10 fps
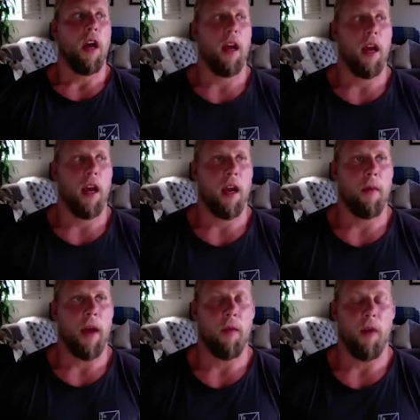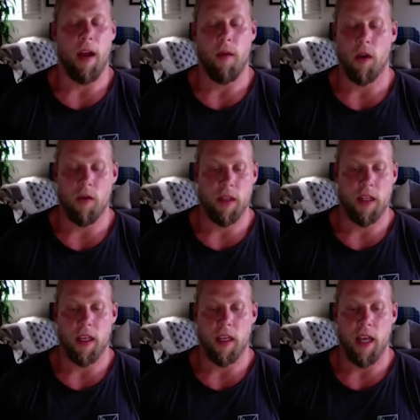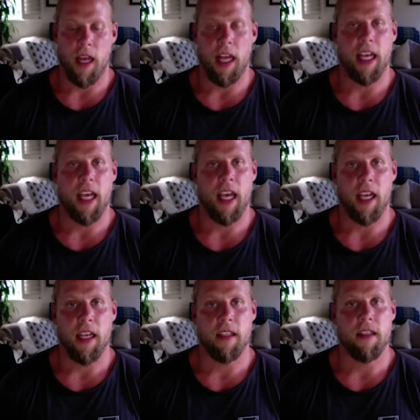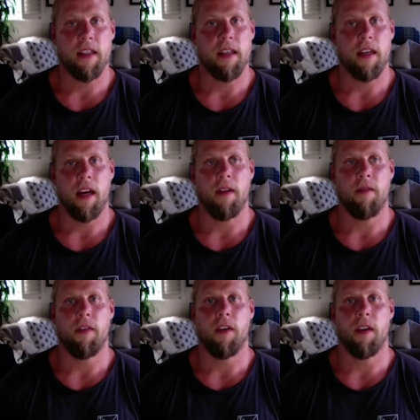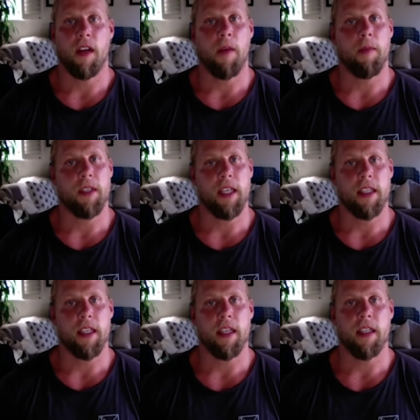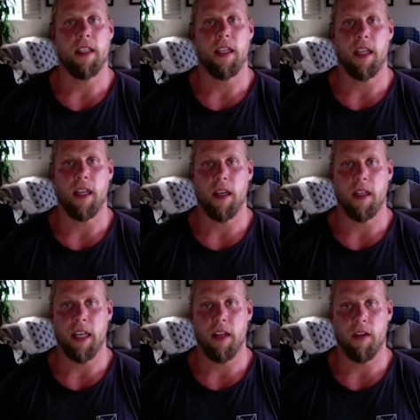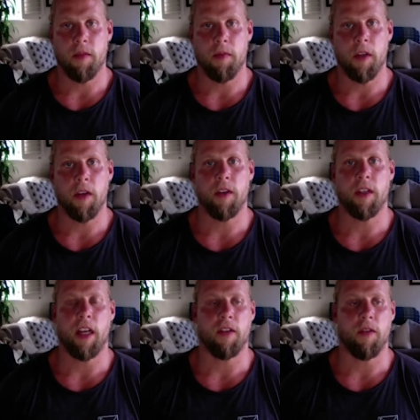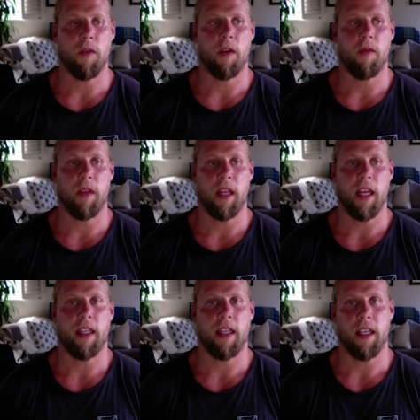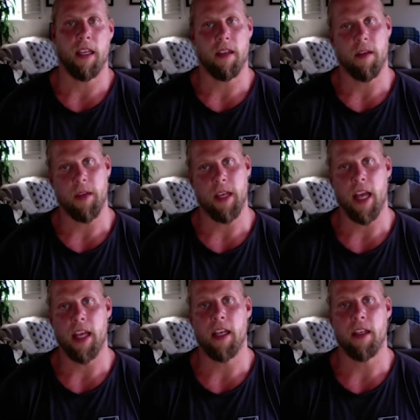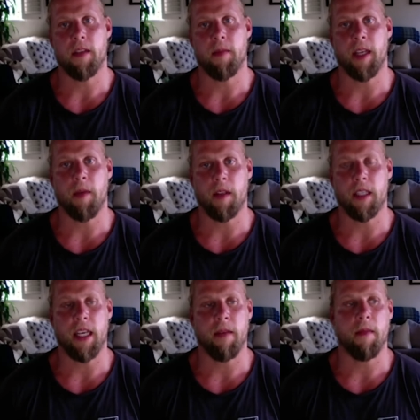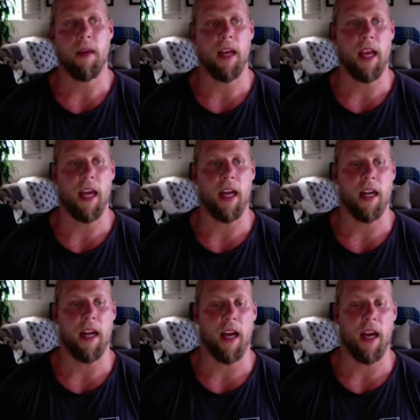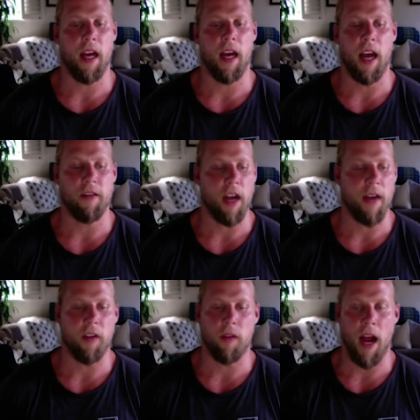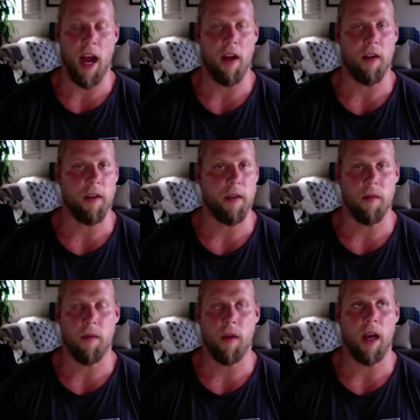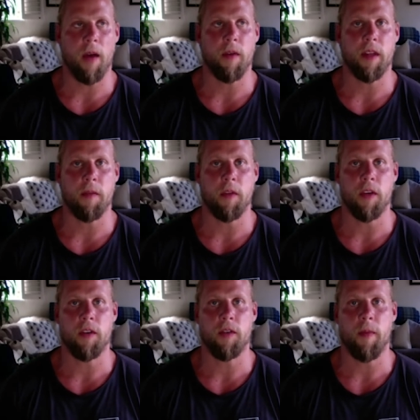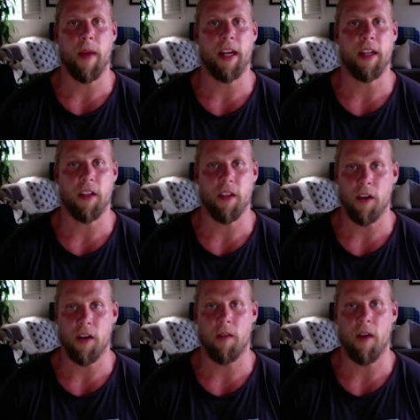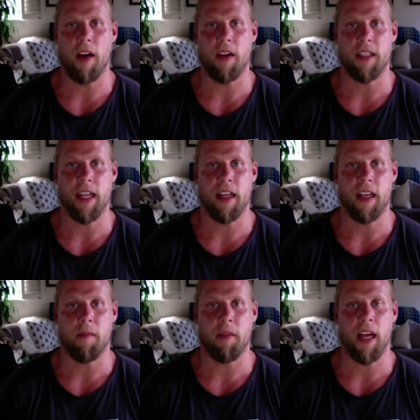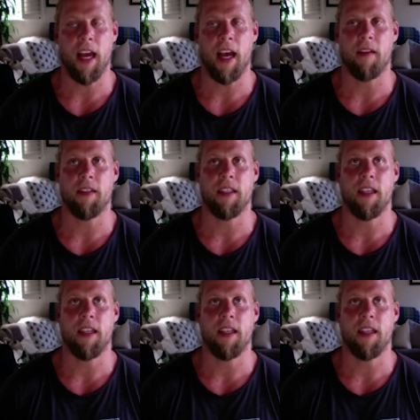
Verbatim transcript: um, I, I work with the LA Kings um, for a couple seasons and the St. Louis Blues. I also worked with like the some of the Yankees baseball team, and uh, I traveled around uh, with the Blues. We made it to the third round of Stanley Cup playoffs